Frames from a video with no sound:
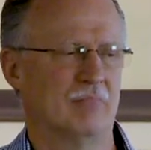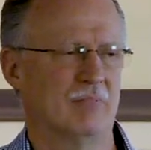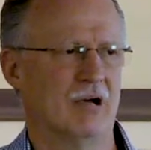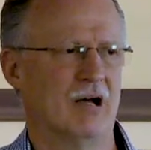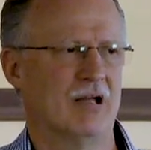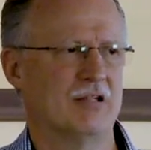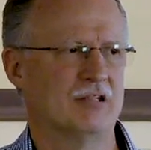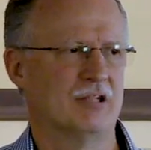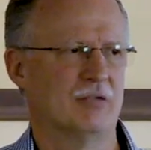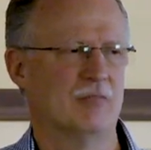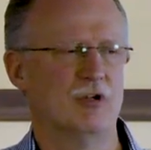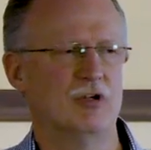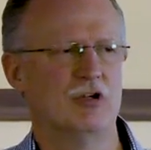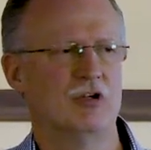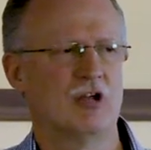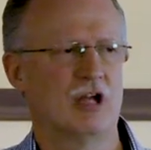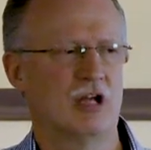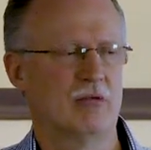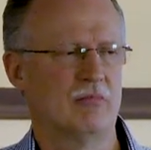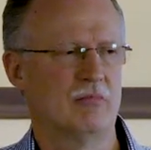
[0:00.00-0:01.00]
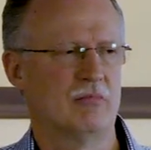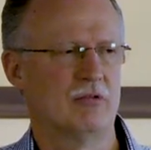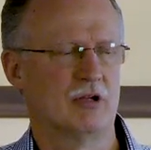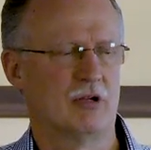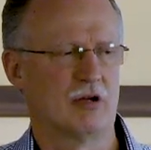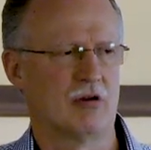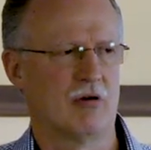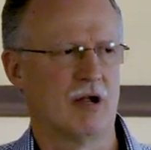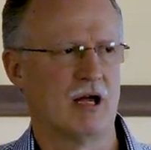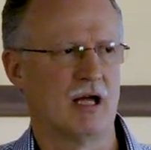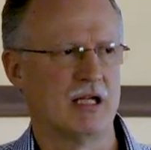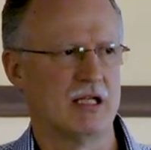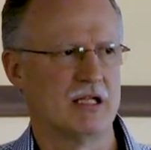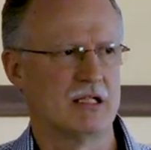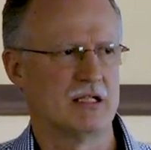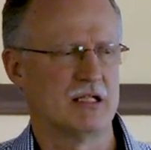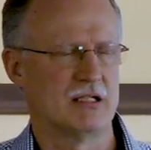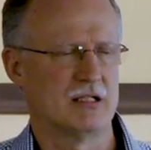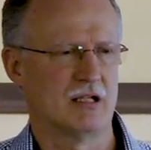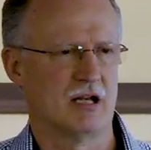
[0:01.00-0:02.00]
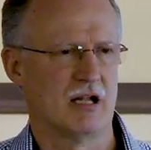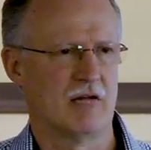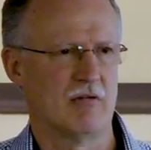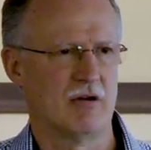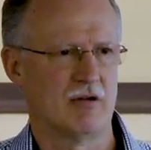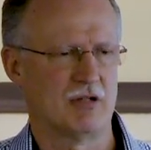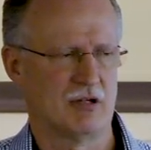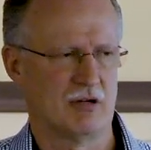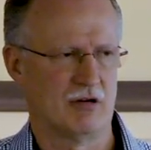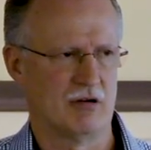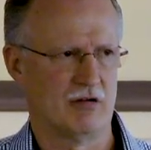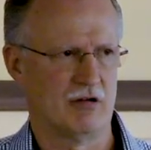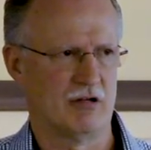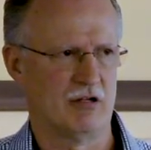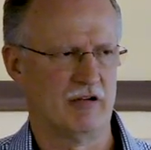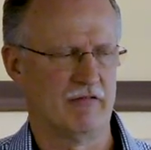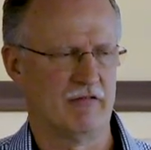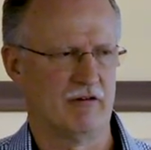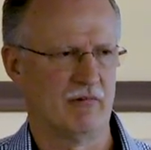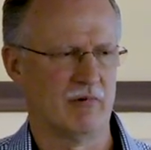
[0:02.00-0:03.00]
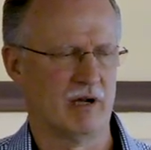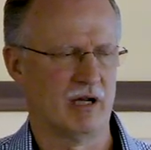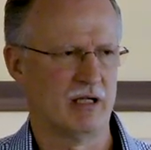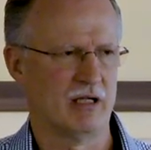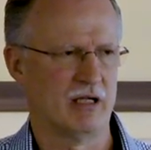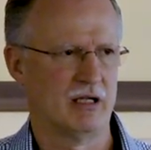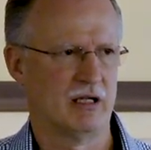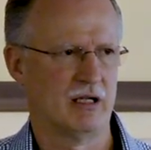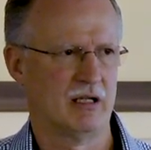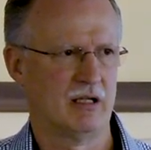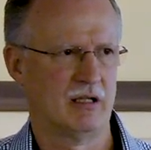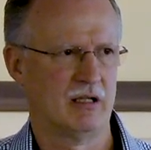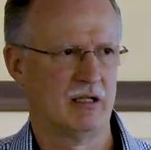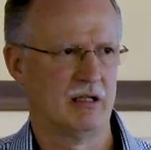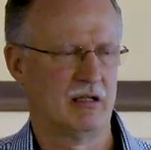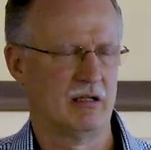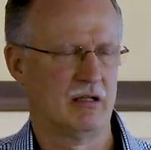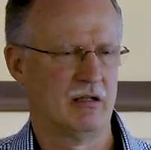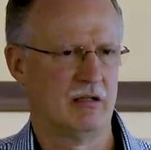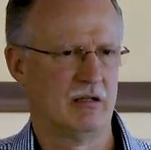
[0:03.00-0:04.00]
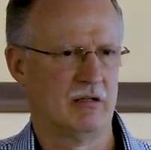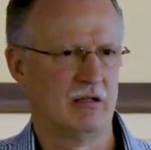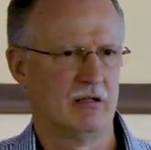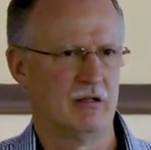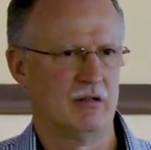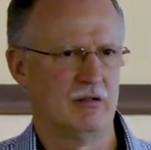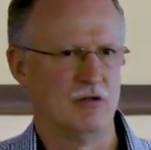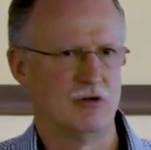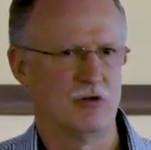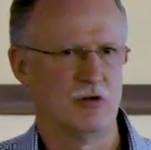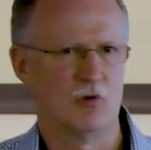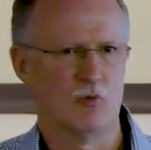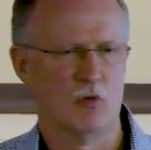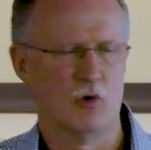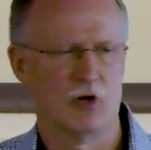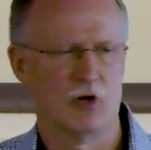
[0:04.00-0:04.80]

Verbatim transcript: God said, when you came to Christ, He said, I want you to learn a different way. You can